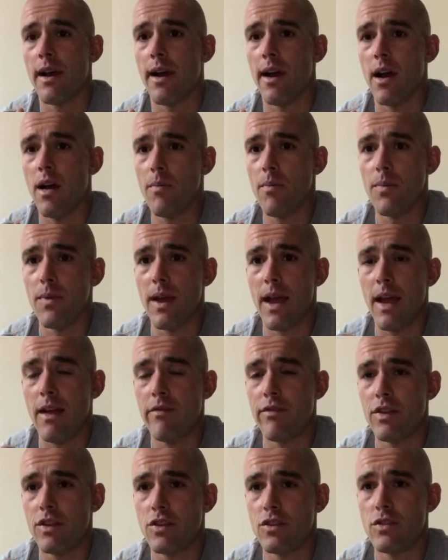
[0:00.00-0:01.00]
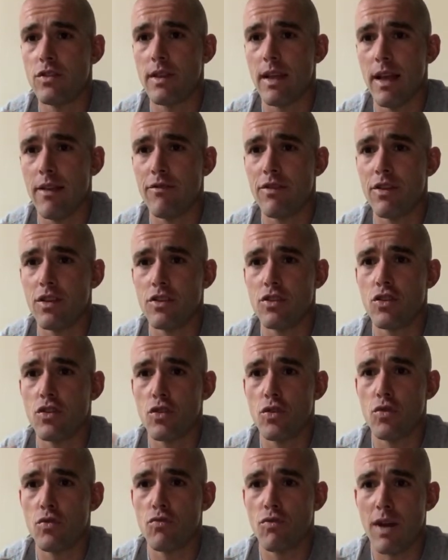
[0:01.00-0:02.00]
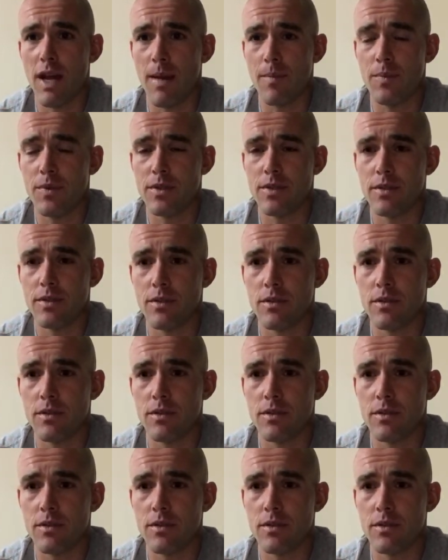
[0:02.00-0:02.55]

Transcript: up every every two reps.